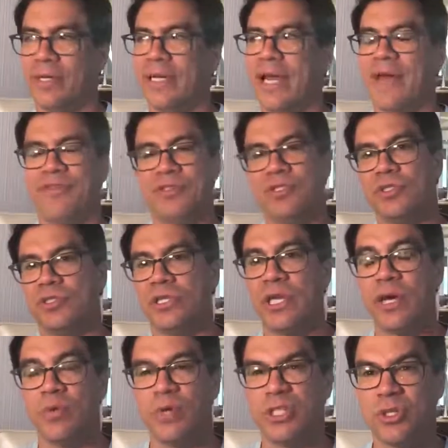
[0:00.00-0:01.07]
Now, this isn't
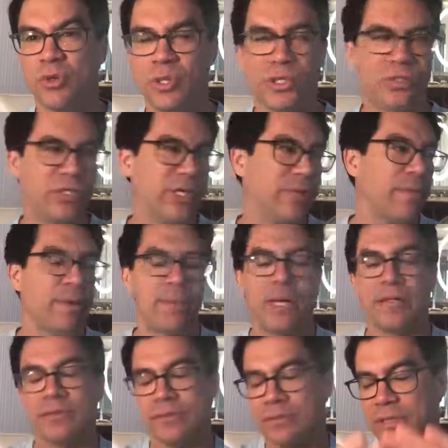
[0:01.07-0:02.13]
get rich quick scheme. I'm
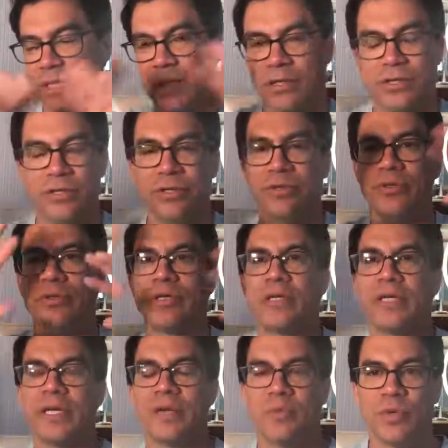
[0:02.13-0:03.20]
not telling you you're
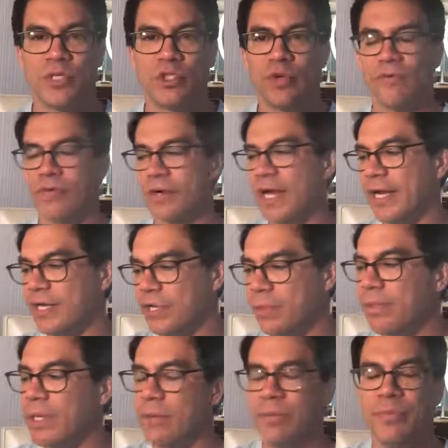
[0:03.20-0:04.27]
gonna get rich overnight, you're
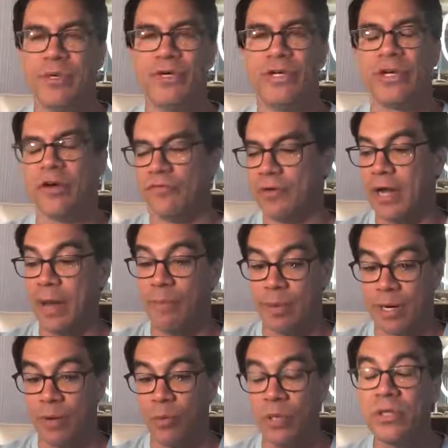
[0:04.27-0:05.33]
gonna become a millionaire overnight,
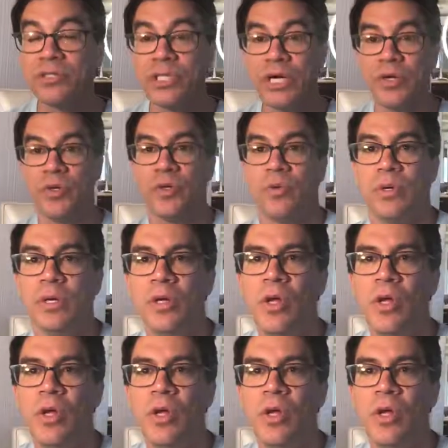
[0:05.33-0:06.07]
but I will tell you